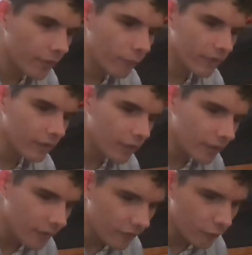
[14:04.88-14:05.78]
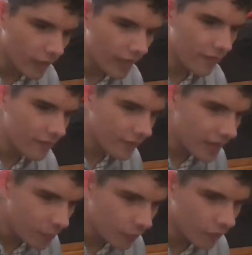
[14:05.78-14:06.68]
when you look at it this way, this
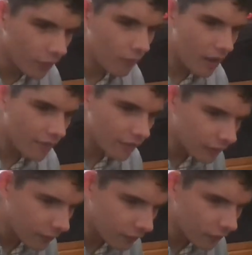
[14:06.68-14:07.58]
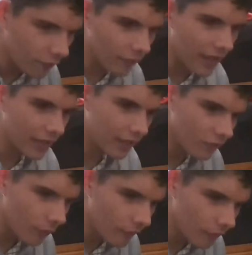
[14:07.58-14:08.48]
keyboard's got quite a lot of stuff and it's only